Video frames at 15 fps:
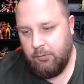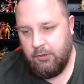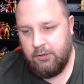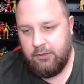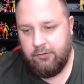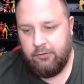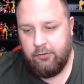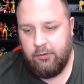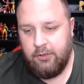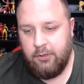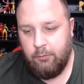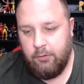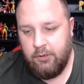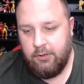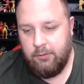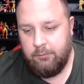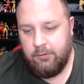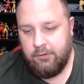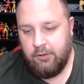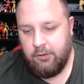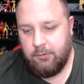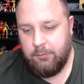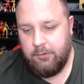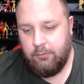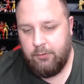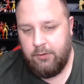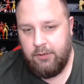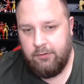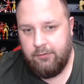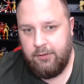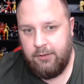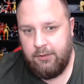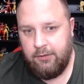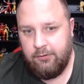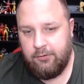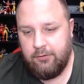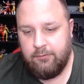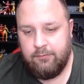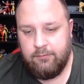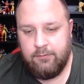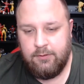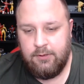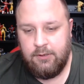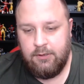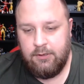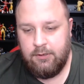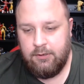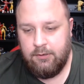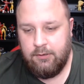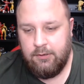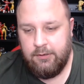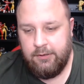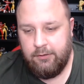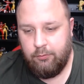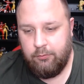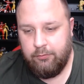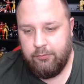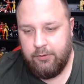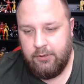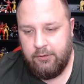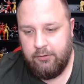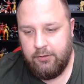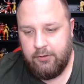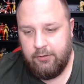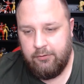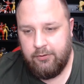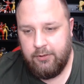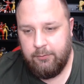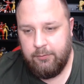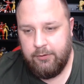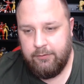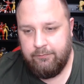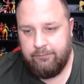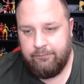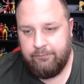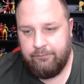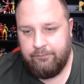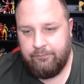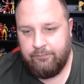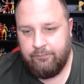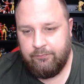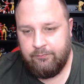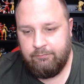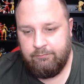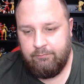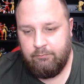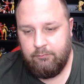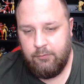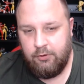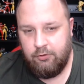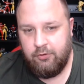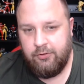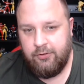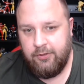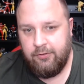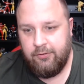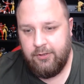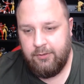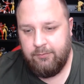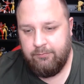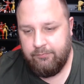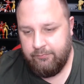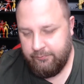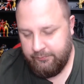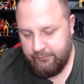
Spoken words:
But considering they wanted them to tuck between his knees, I guess we'll forgive it this time, huh? But just this time.